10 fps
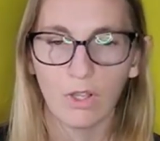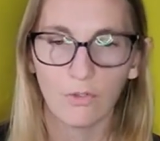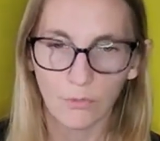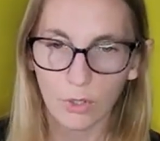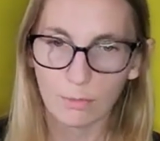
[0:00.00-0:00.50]

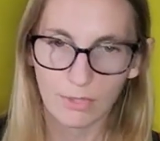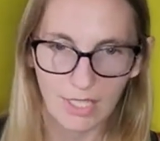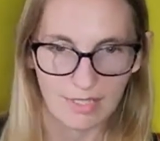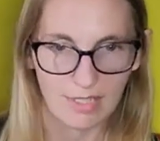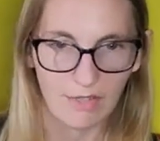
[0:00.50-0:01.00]
affordable
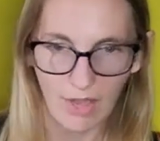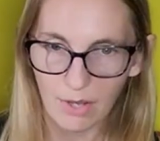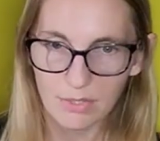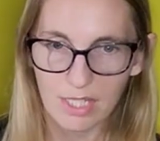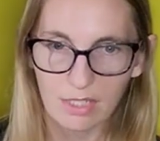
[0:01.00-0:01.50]
and safe
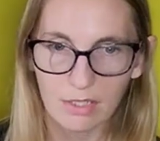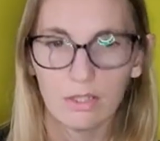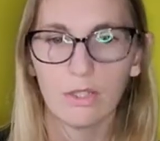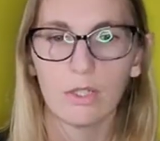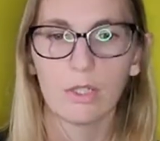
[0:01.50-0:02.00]
housing,
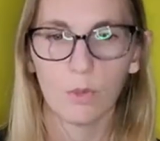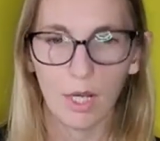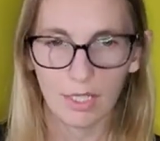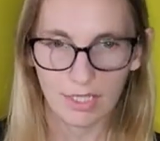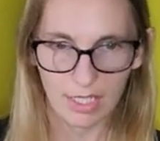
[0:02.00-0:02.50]

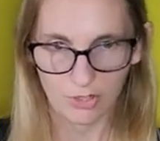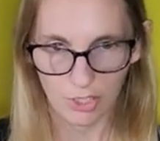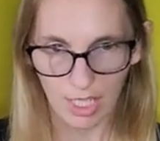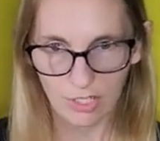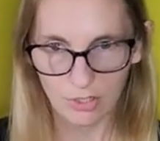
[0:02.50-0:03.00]
quality
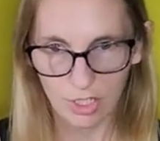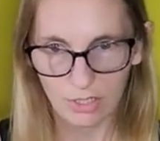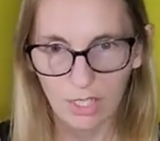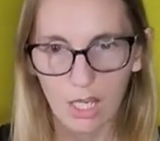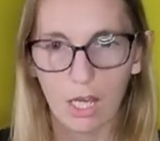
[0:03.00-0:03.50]

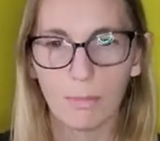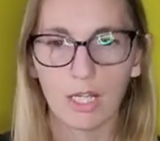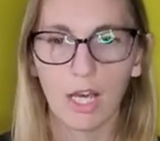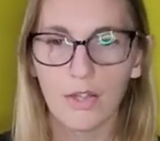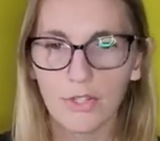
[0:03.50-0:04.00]
education,
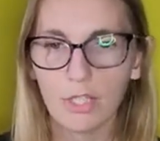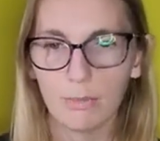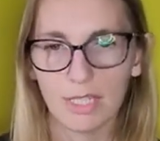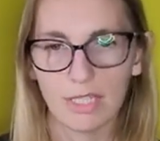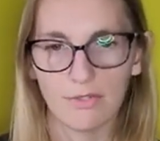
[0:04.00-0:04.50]
among other
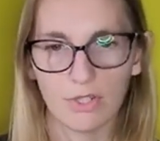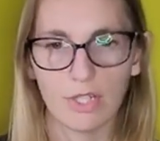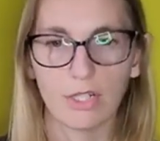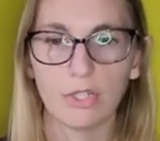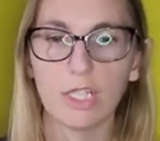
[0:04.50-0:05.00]
human endeavors
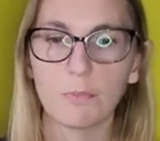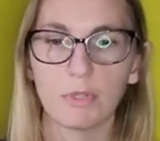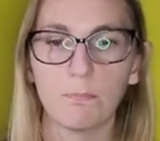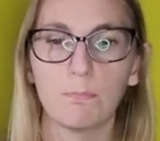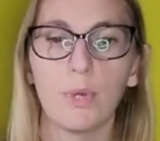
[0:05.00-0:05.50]
that are
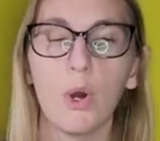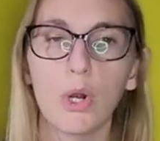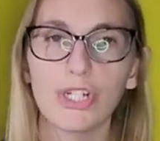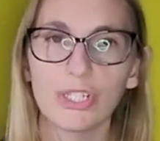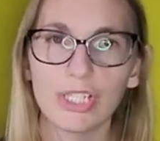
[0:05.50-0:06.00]

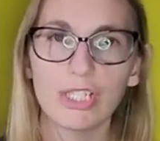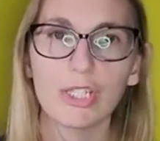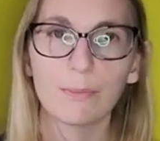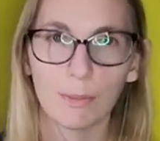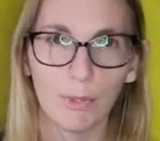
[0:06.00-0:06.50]

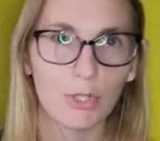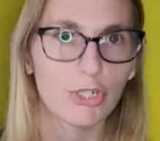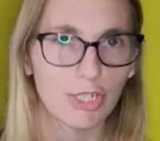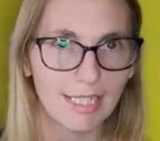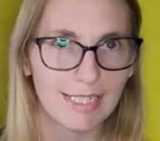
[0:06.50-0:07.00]

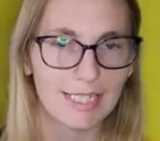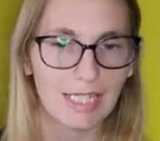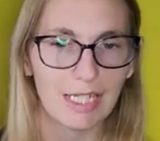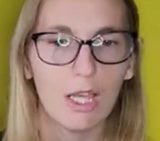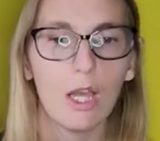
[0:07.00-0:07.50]

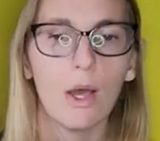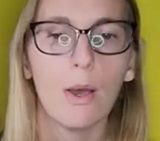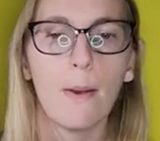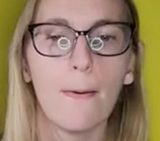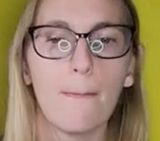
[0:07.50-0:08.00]
disproportionately
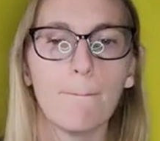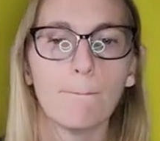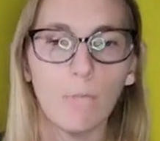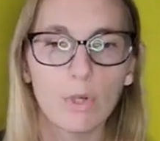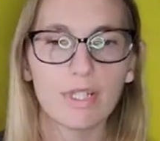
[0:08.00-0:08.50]

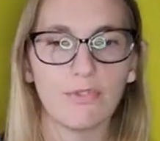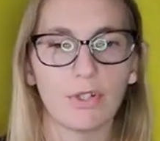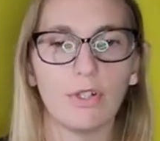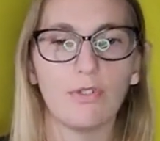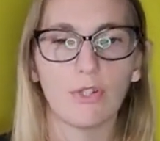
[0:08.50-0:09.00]
more
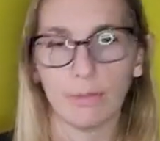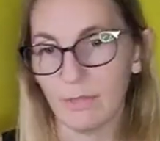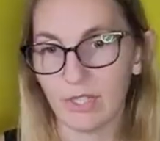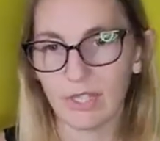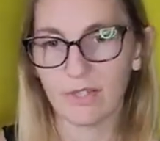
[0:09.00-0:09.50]
difficult for
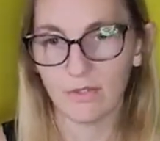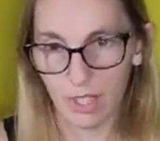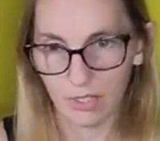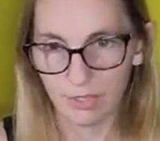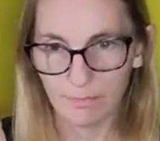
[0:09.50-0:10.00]
communities of
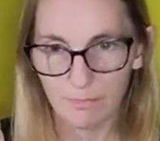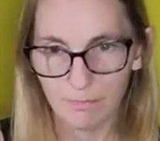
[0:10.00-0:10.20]
color.